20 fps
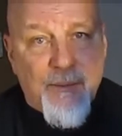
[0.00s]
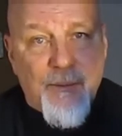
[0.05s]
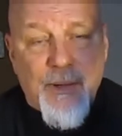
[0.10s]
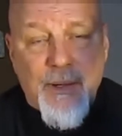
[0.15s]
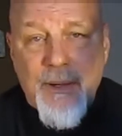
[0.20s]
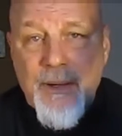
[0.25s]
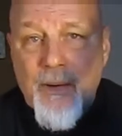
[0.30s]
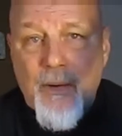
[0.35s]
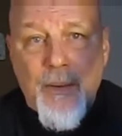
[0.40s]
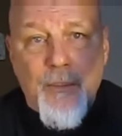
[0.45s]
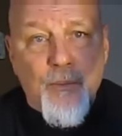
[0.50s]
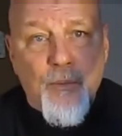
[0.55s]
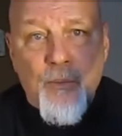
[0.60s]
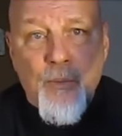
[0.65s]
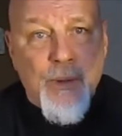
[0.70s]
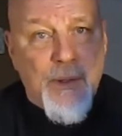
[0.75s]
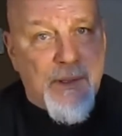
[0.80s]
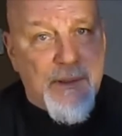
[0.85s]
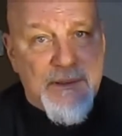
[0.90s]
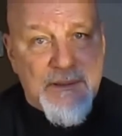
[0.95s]
Right now I'm
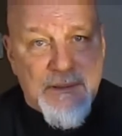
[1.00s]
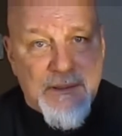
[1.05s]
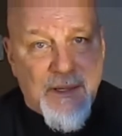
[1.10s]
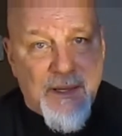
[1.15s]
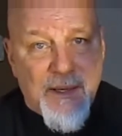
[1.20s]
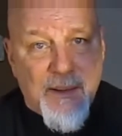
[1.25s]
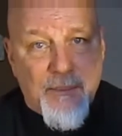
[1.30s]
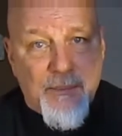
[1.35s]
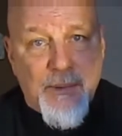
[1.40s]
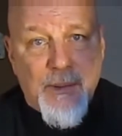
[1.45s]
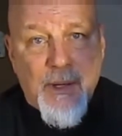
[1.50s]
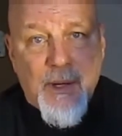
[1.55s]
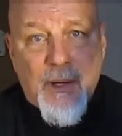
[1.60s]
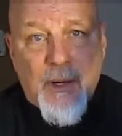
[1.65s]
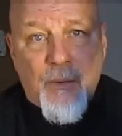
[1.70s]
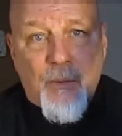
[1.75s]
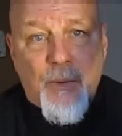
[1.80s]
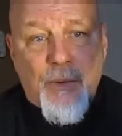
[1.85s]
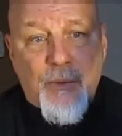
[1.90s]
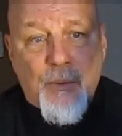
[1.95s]
really slammed
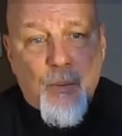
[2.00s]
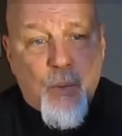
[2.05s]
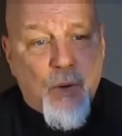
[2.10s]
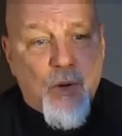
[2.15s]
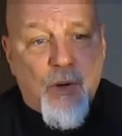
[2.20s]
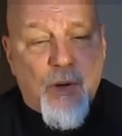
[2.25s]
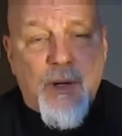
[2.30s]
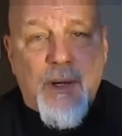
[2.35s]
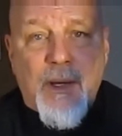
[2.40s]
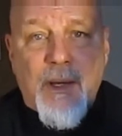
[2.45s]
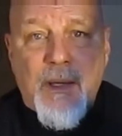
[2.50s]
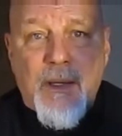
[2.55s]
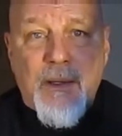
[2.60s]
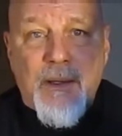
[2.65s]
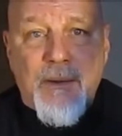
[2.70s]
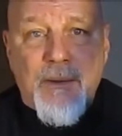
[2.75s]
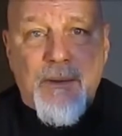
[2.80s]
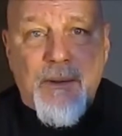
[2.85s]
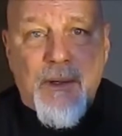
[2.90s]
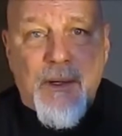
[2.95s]
with work,
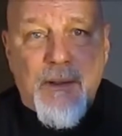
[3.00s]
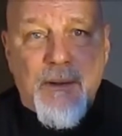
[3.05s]
and